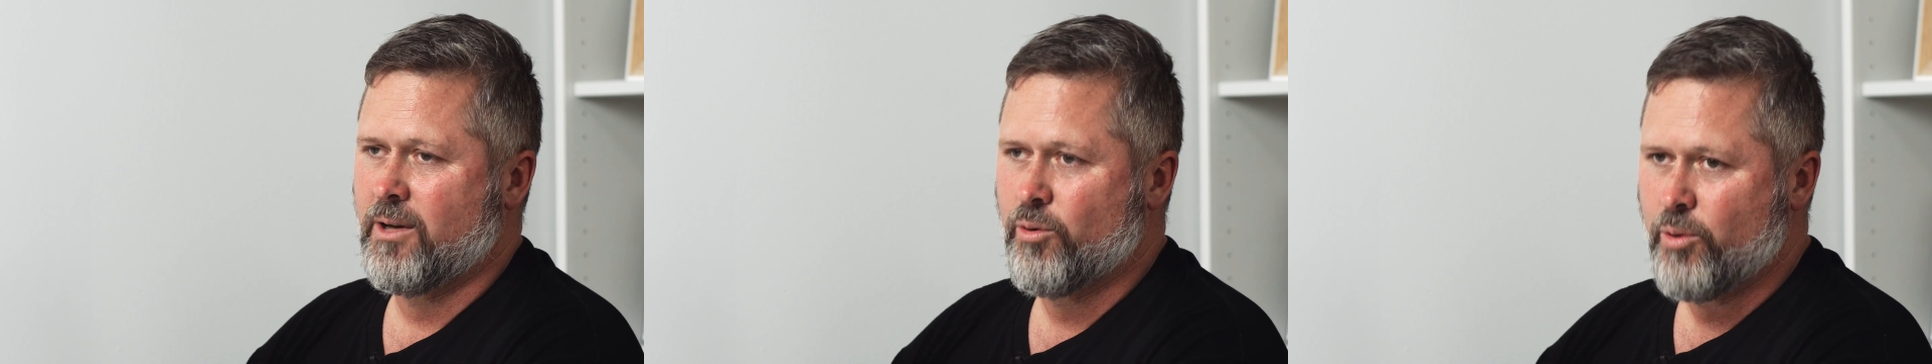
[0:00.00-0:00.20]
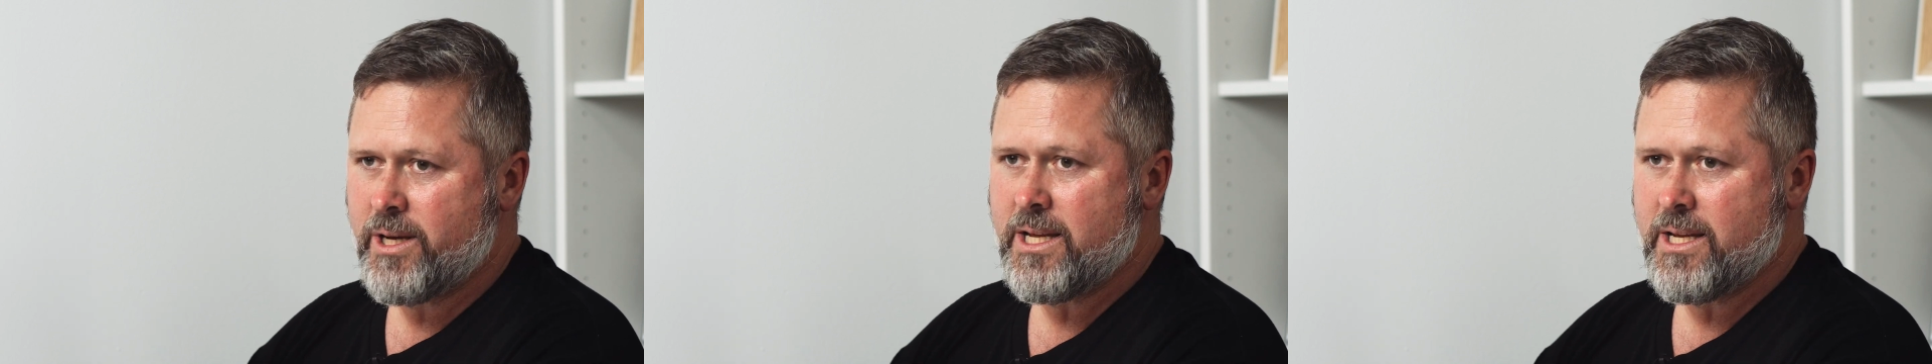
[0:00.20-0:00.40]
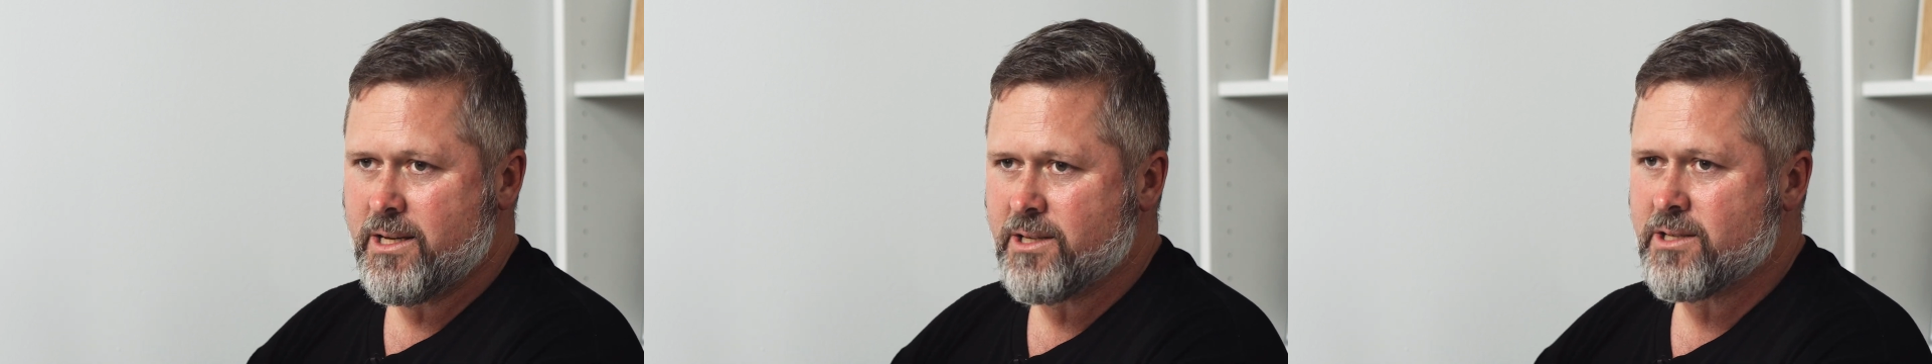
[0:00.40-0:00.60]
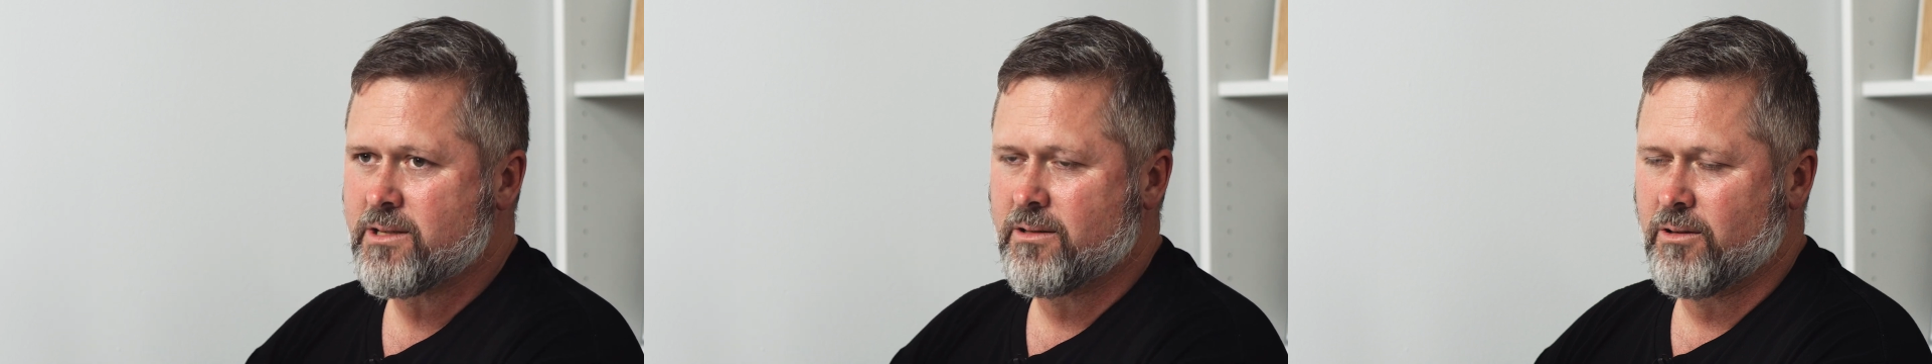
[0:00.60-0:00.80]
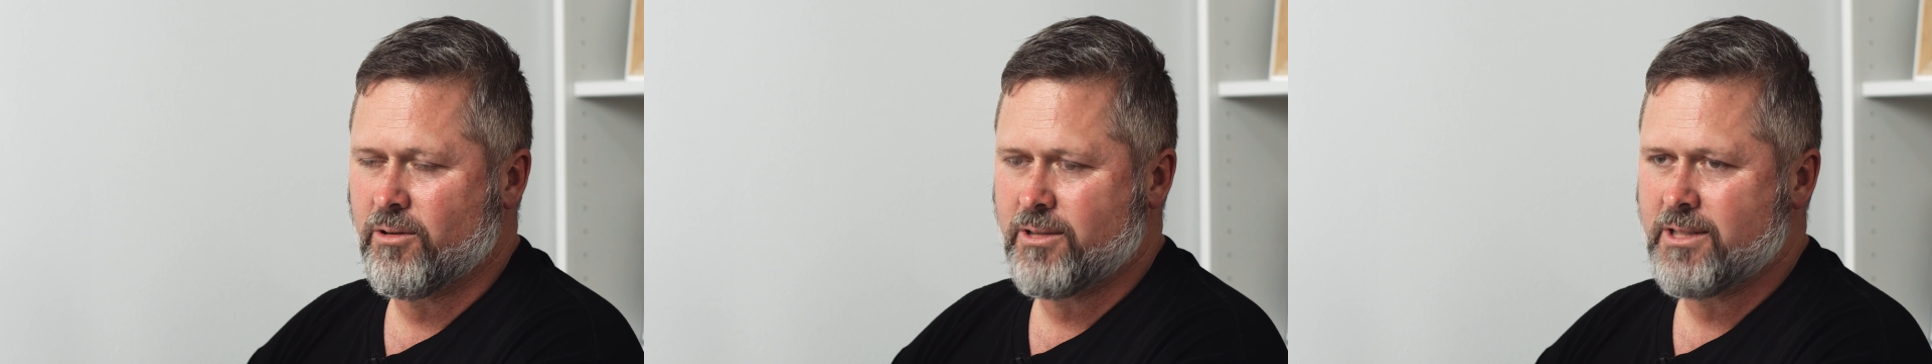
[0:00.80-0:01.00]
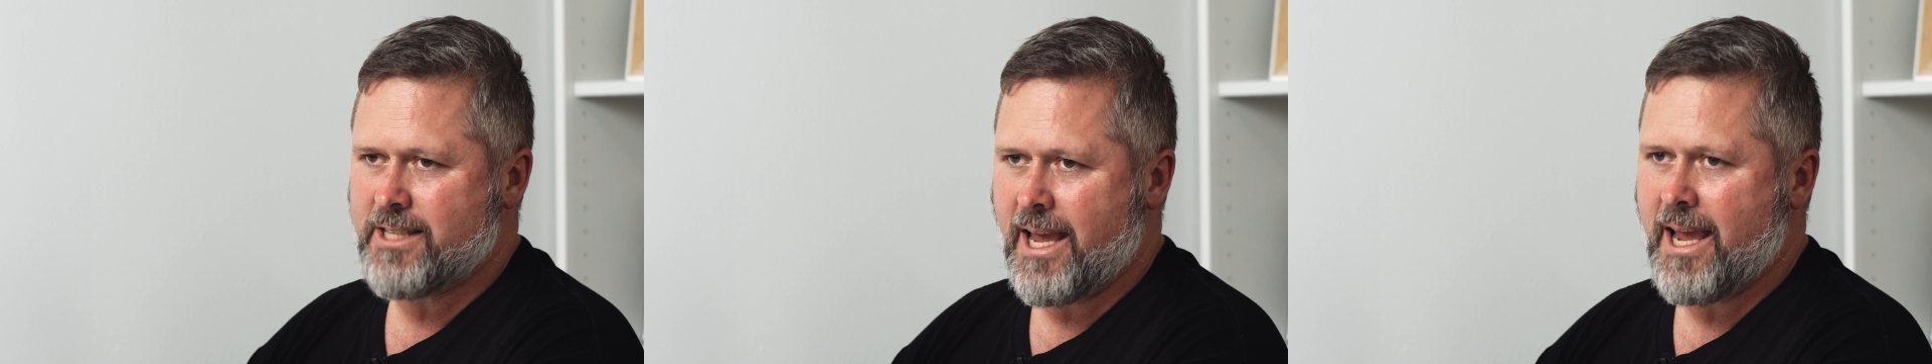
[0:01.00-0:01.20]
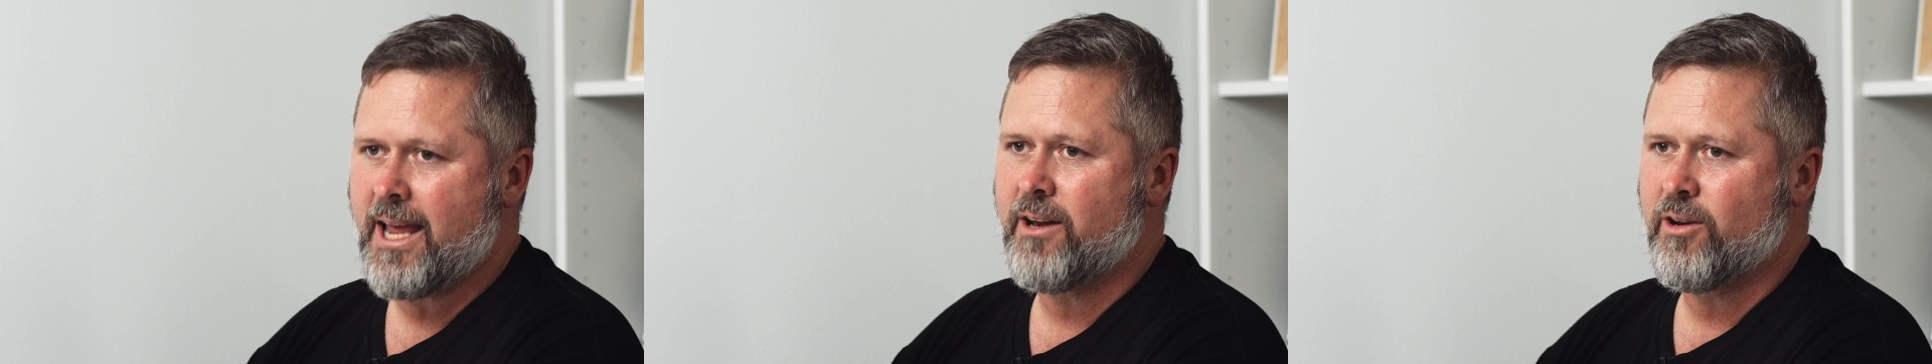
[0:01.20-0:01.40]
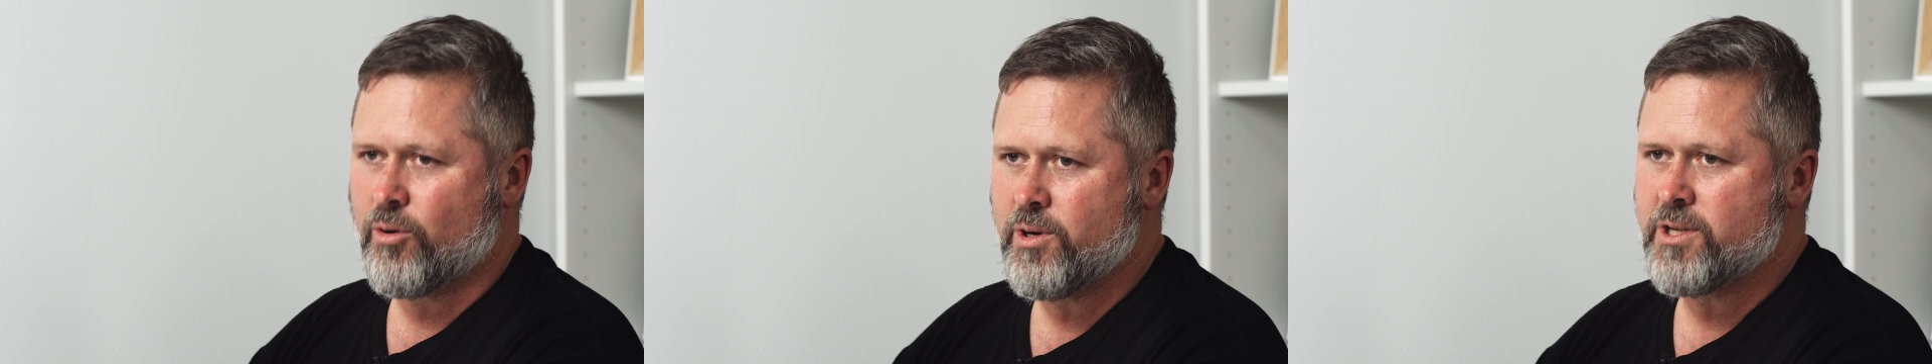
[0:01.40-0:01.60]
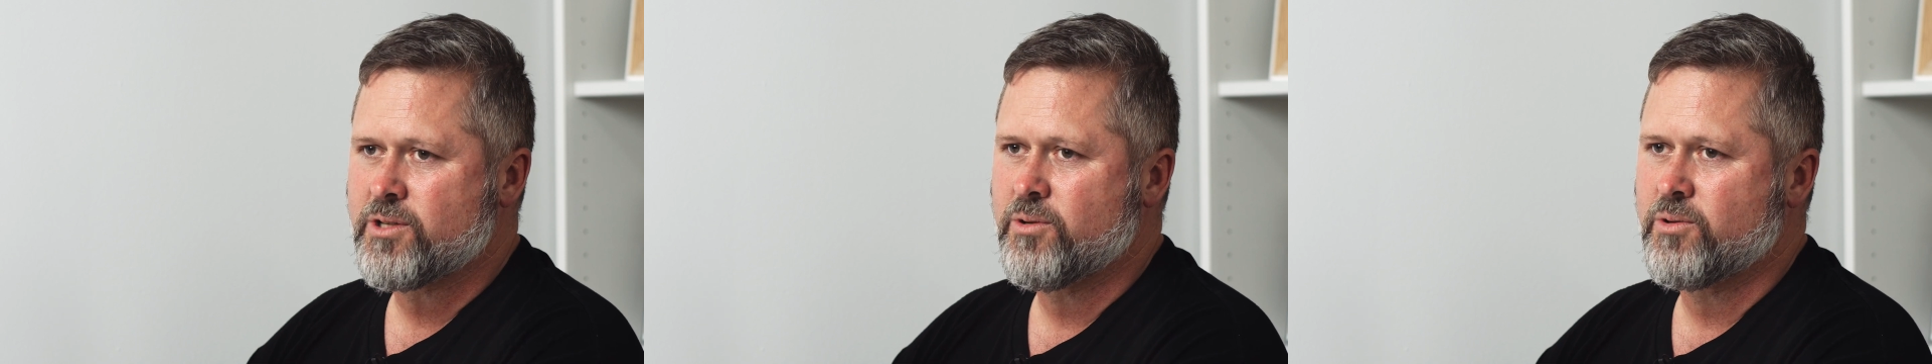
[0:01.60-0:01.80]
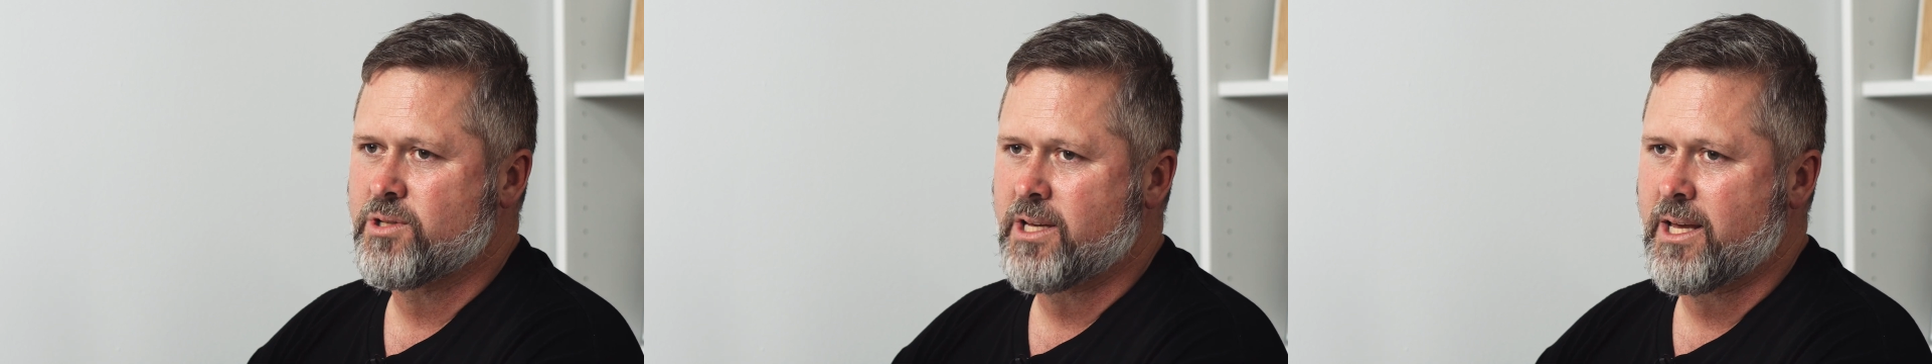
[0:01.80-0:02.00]
grittiness like sand,
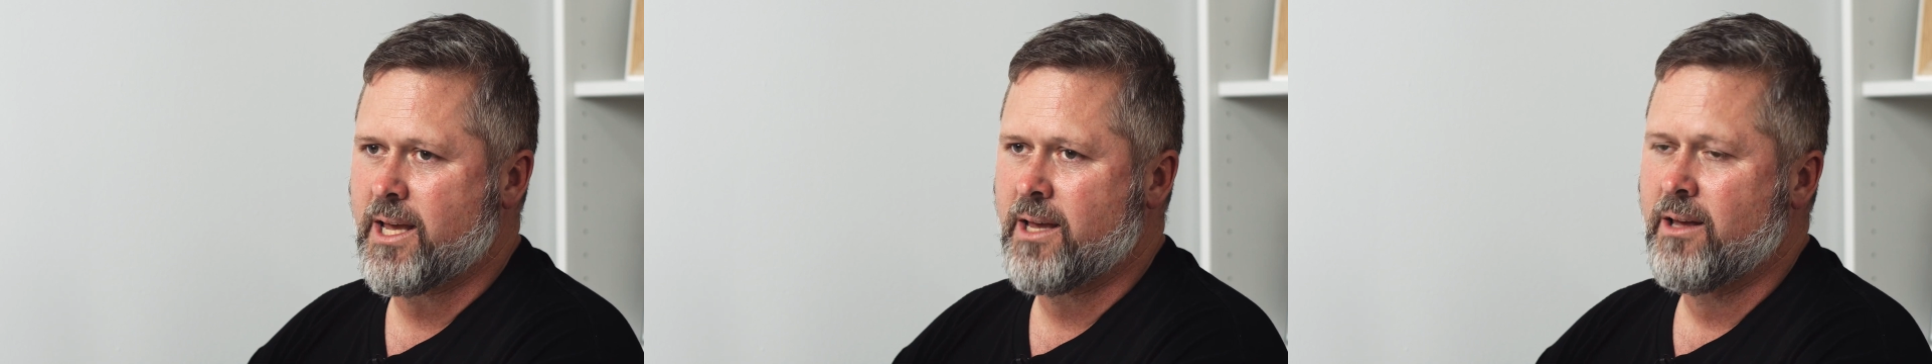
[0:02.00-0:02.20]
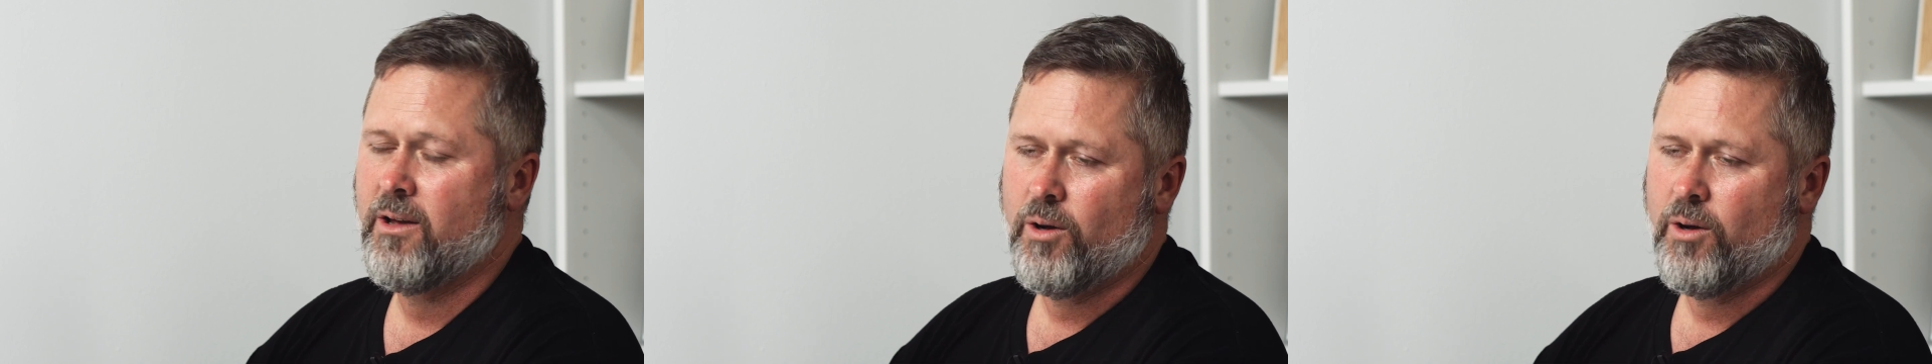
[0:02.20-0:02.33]
crystals there,